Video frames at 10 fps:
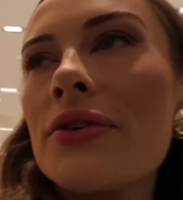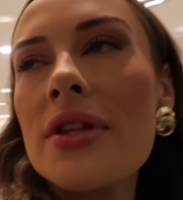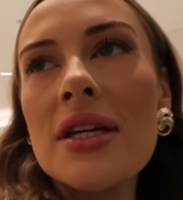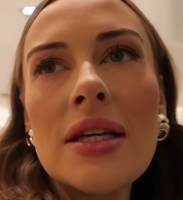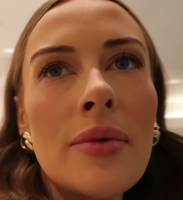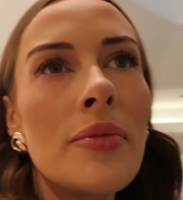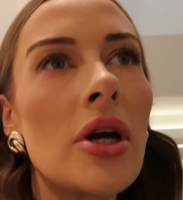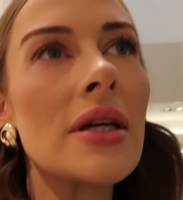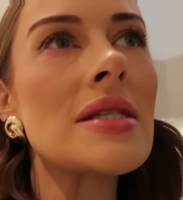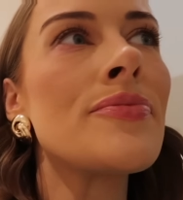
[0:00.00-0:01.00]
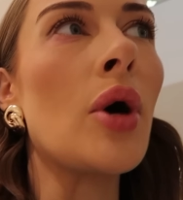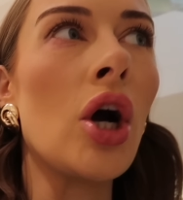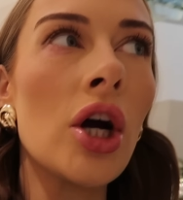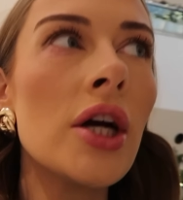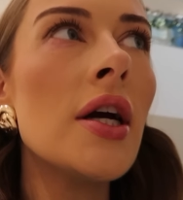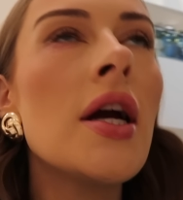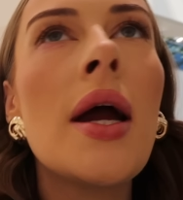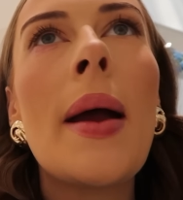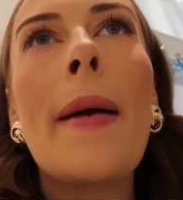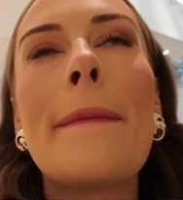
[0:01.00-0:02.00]
go to the Neiman Marcus bar,
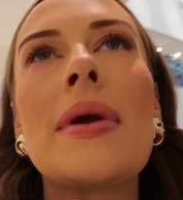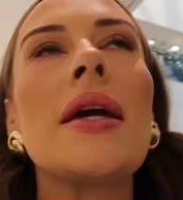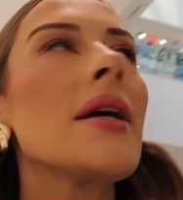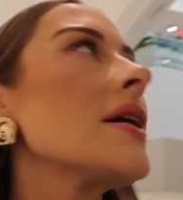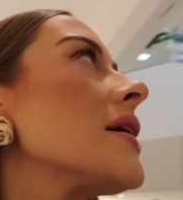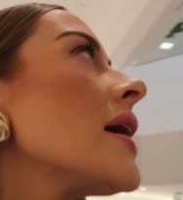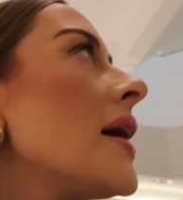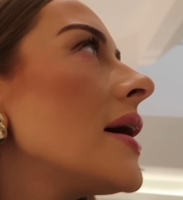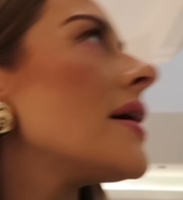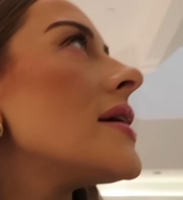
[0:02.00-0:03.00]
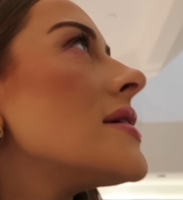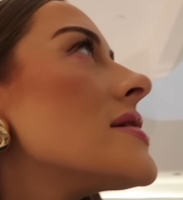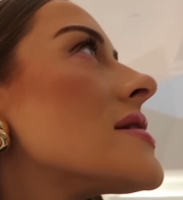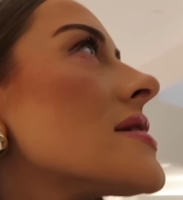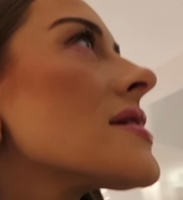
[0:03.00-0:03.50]
because